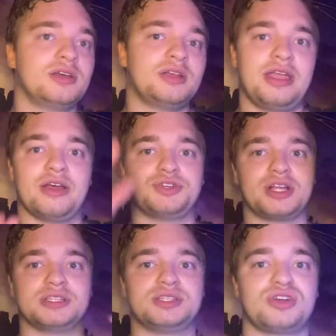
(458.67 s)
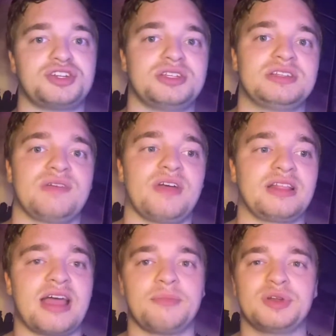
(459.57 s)
you know, she can stretch and stuff like
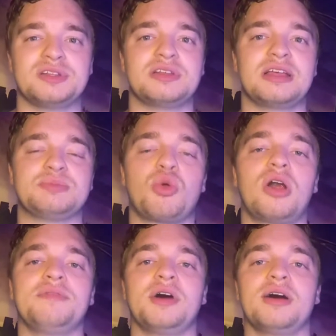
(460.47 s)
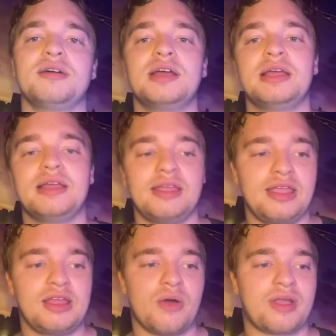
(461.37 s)
that. But it's more of a,
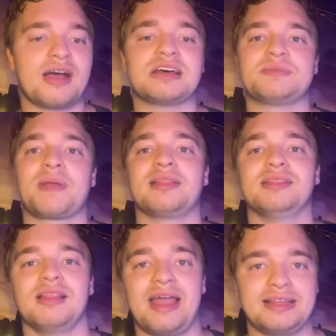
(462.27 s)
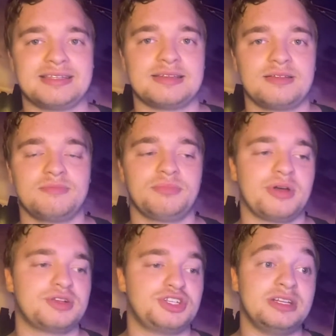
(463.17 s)
you know, cosmic light.
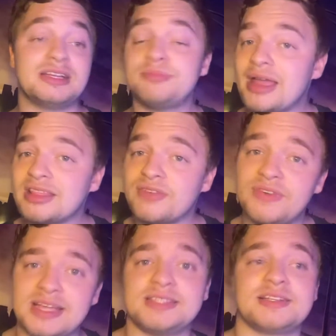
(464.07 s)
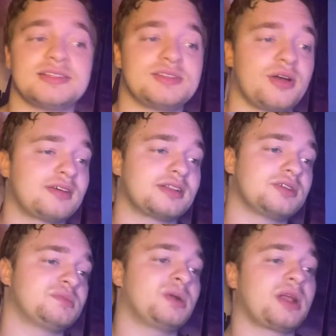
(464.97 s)
But she did make the fist, so I thought that
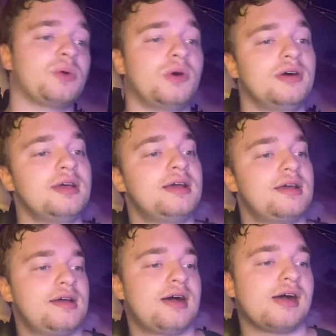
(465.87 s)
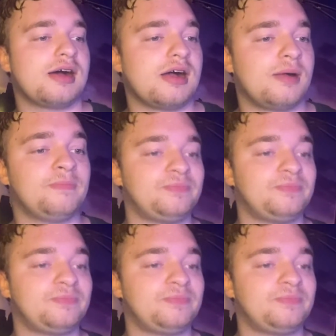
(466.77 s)
was pretty cool. A